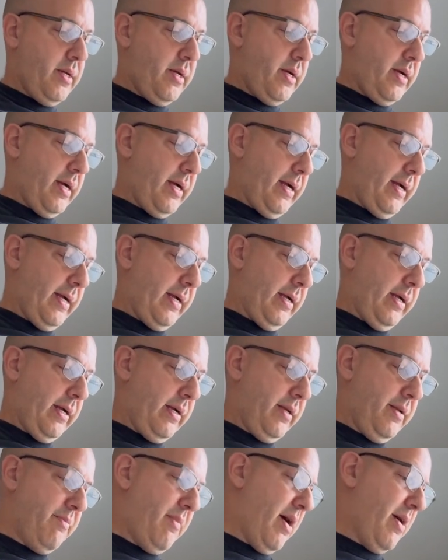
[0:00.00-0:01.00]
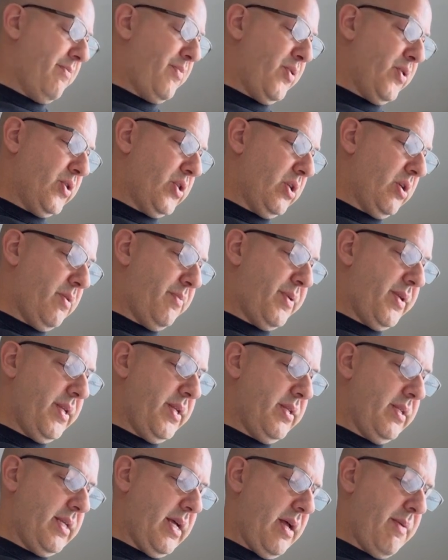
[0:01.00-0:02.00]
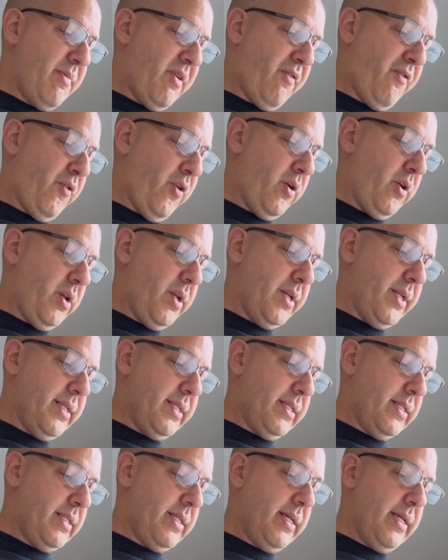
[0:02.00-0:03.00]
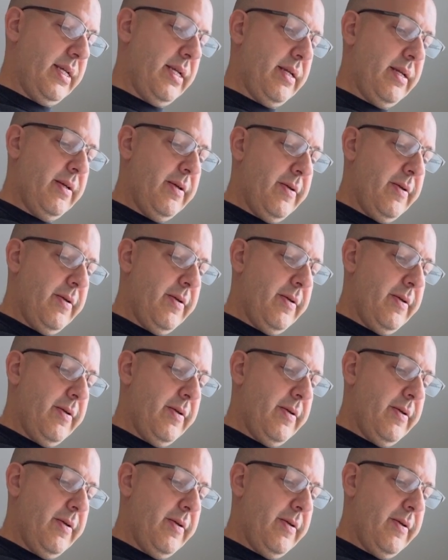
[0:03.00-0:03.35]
In my personal opinion, Todd McFarlane is the